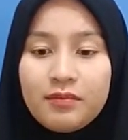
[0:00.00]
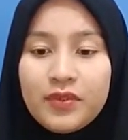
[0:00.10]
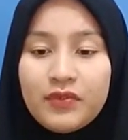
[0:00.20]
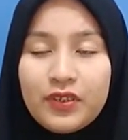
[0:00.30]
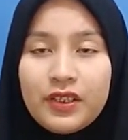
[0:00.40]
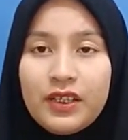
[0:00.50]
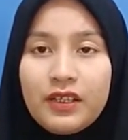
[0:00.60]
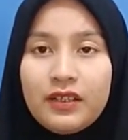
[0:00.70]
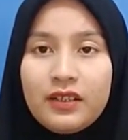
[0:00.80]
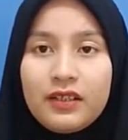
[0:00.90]
Before that,
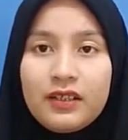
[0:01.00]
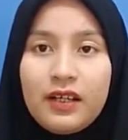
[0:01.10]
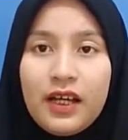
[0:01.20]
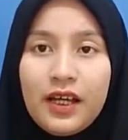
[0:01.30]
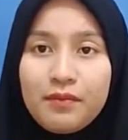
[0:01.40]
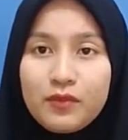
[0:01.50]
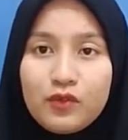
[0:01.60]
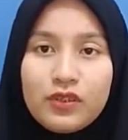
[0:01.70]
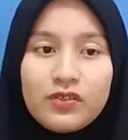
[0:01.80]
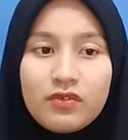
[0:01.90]
I'm
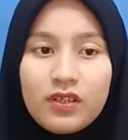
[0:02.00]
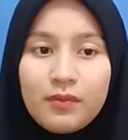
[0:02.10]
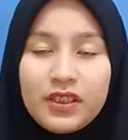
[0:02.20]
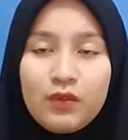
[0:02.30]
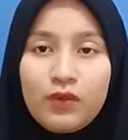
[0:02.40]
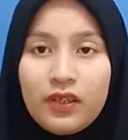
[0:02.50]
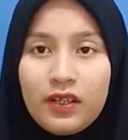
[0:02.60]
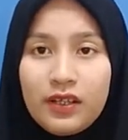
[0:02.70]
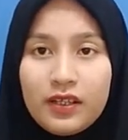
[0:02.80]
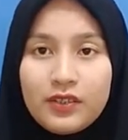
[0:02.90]
Nurul Nazurah
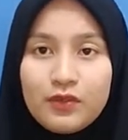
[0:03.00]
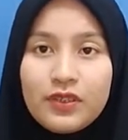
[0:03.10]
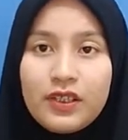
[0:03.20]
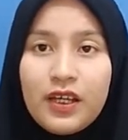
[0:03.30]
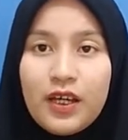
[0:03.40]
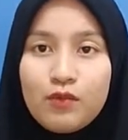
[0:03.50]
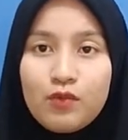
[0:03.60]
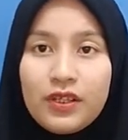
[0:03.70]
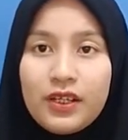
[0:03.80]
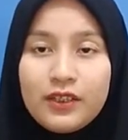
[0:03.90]
Wira, and today I
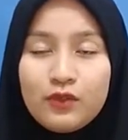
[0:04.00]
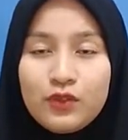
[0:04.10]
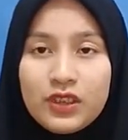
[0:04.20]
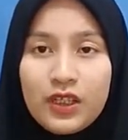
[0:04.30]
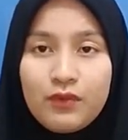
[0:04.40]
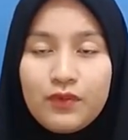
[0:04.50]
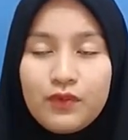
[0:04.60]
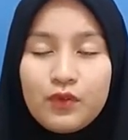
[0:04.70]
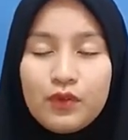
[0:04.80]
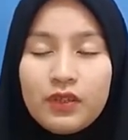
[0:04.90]
would like to share with
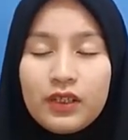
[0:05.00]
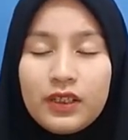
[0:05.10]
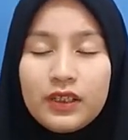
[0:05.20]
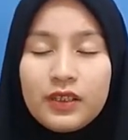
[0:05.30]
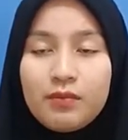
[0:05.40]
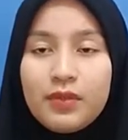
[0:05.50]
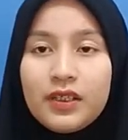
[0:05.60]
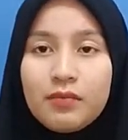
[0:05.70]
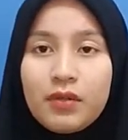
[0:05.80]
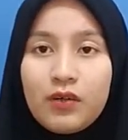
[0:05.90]
you a little
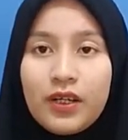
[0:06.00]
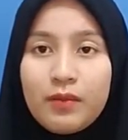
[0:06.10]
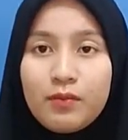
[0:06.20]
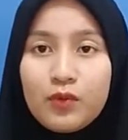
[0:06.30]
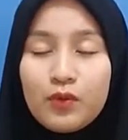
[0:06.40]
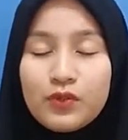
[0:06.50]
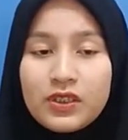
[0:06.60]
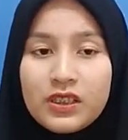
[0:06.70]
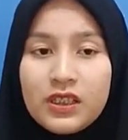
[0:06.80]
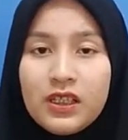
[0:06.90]
bit about
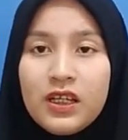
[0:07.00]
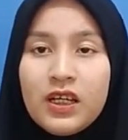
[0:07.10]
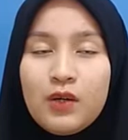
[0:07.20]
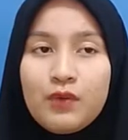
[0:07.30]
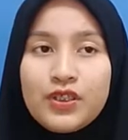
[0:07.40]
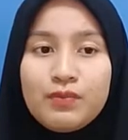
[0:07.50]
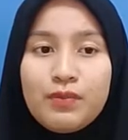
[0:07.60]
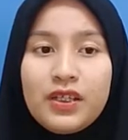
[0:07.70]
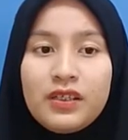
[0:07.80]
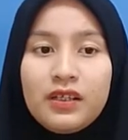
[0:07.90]
MOOC, which
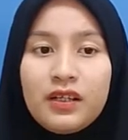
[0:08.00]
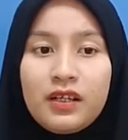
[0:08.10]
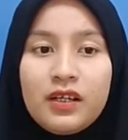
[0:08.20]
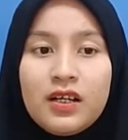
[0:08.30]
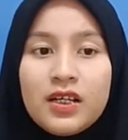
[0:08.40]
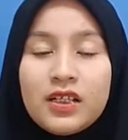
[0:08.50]
means a